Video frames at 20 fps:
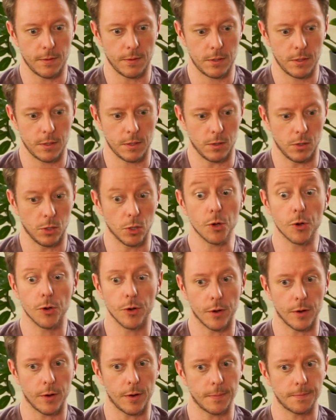
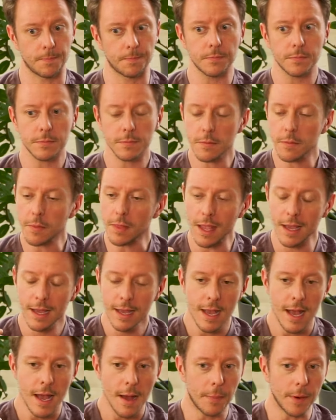learn.
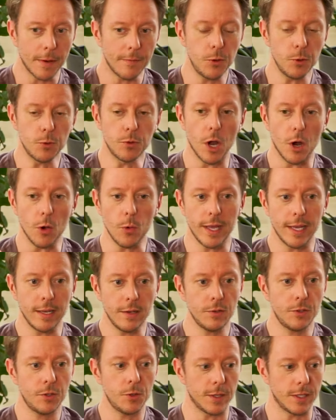But if you go
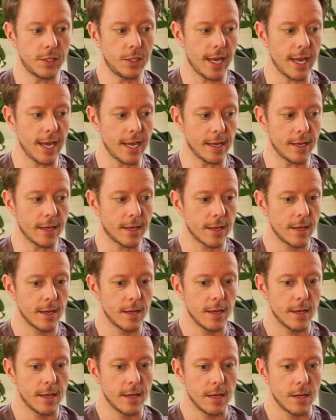into a take,
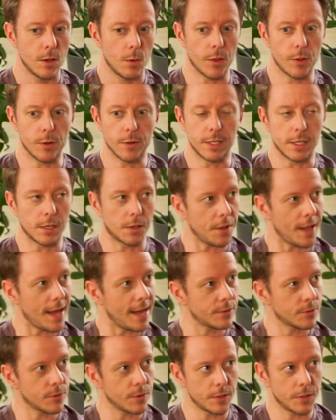whether it's in
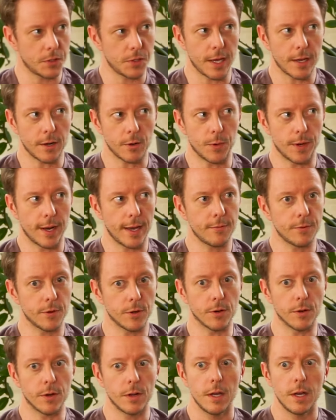class or on set or
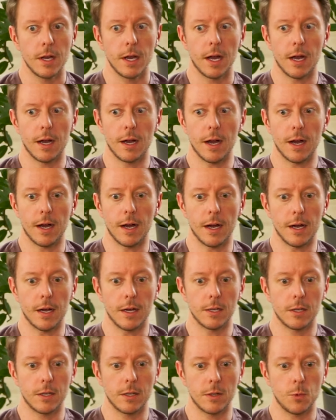whatever,
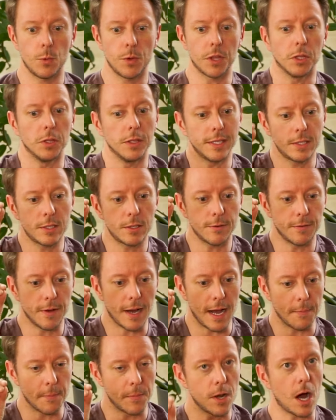with a list of
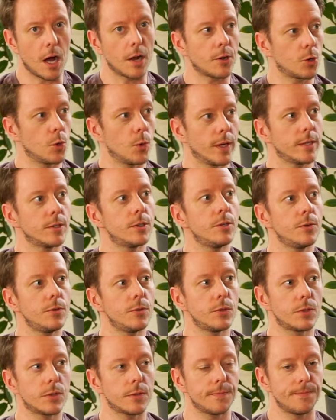I'm not going
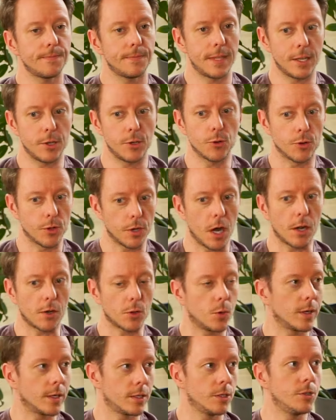tos, then you're not
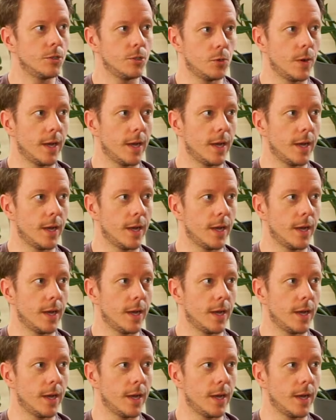going to do